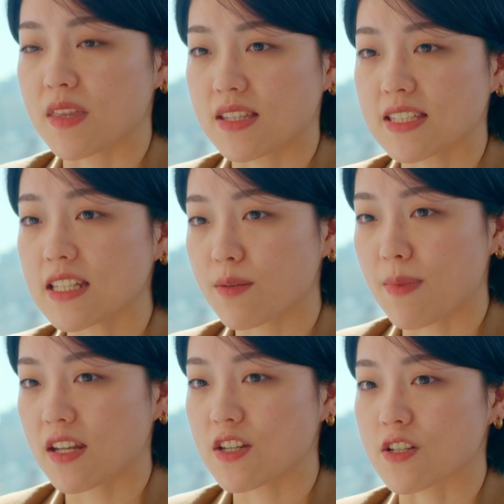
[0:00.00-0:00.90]
the senior
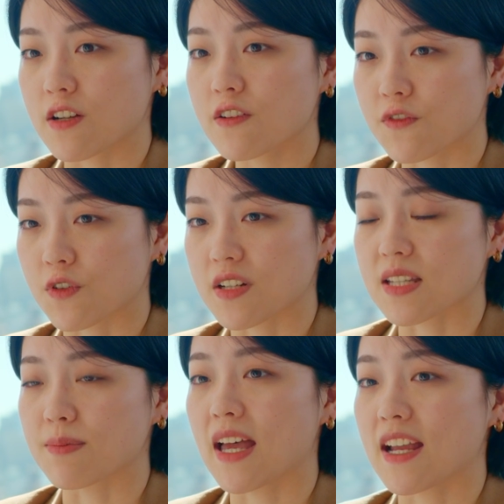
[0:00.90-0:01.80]
manager for
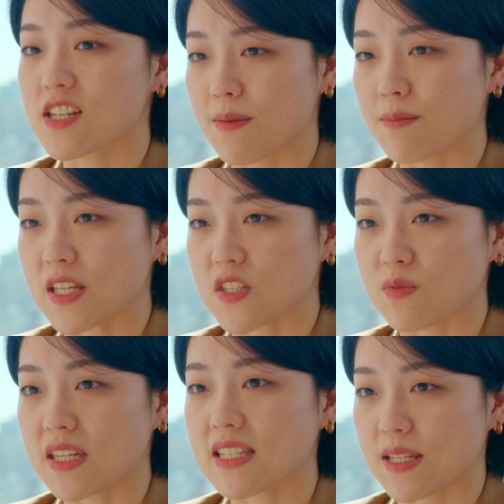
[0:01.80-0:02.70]
supply chain
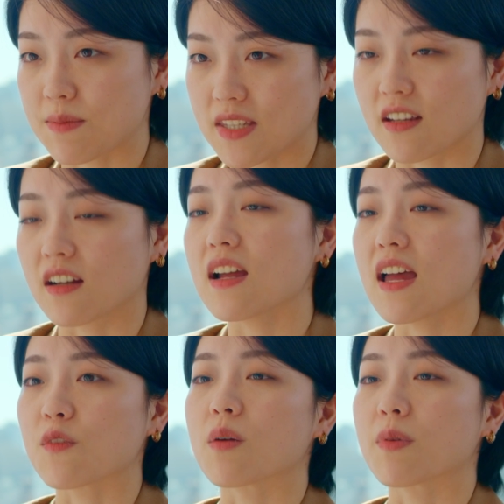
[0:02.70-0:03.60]
B2B team here
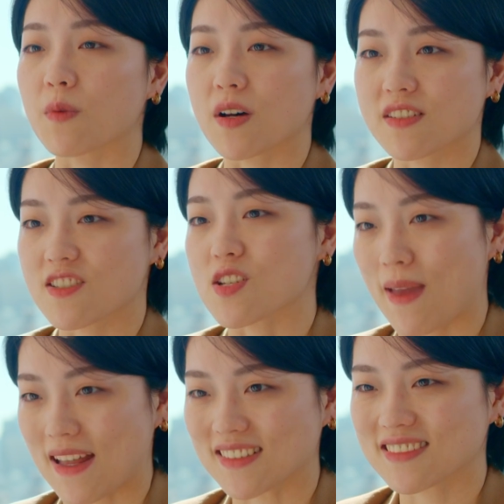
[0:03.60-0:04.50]
at Robert Walters
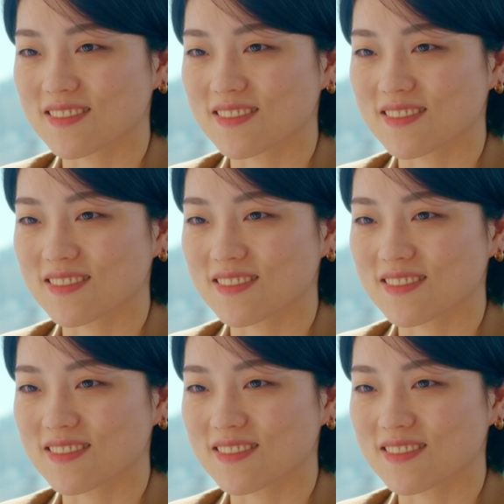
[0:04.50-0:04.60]
Japan.